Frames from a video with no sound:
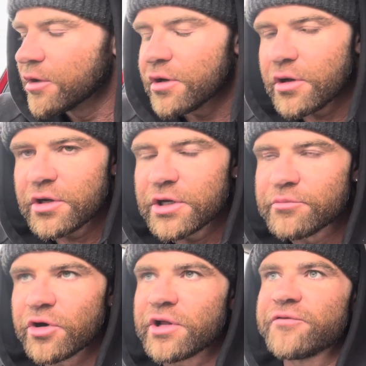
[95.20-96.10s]
earning
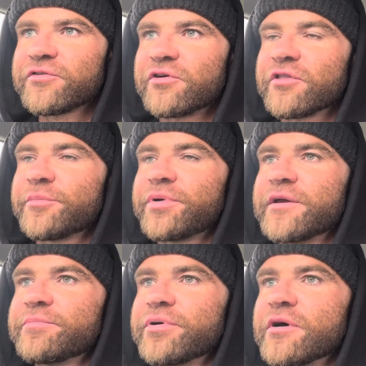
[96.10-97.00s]
money for other
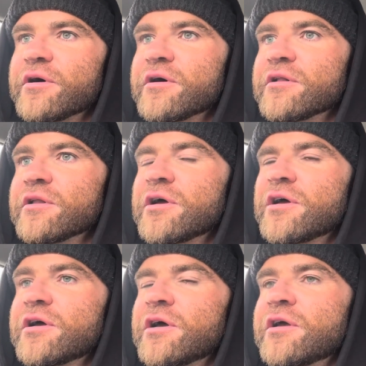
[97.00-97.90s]
people,
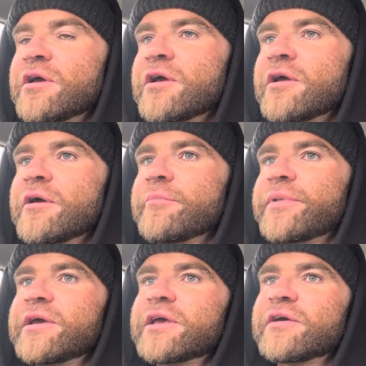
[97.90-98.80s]

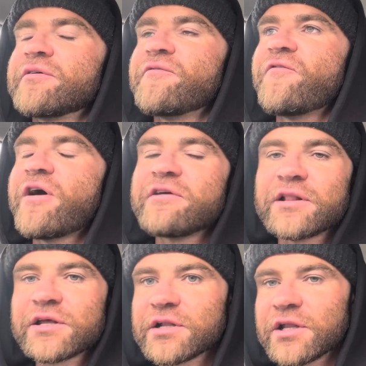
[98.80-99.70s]
being given very
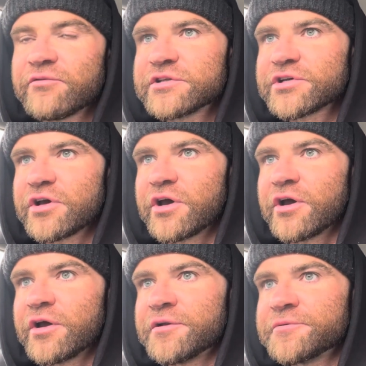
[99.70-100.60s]
little in
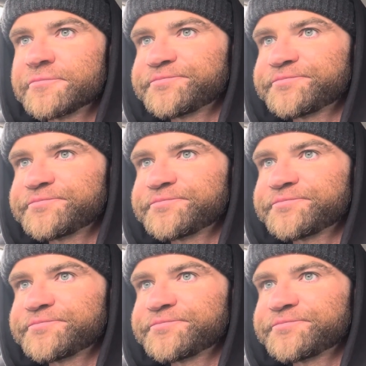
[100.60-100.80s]
return,